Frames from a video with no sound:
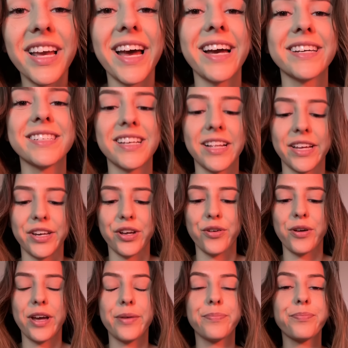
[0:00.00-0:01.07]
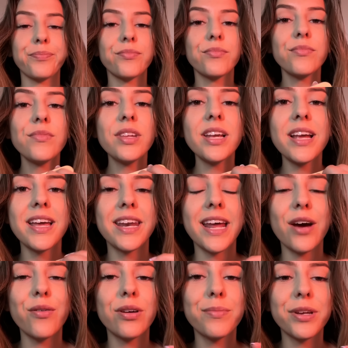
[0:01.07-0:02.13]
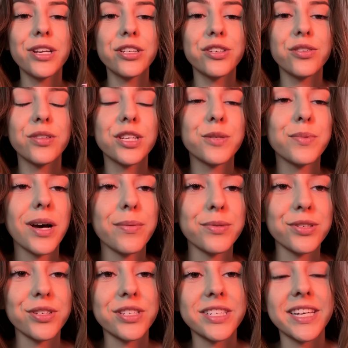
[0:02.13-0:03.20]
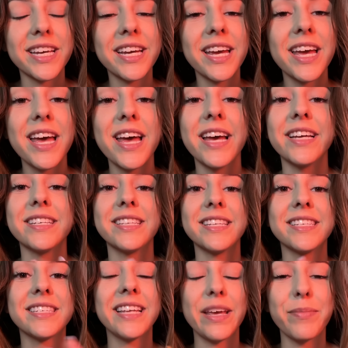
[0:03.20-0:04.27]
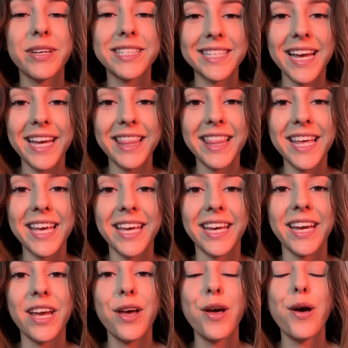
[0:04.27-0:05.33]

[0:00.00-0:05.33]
Excellent. Okay. And now what I'm going to do with this popsicle stick is the same exact thing,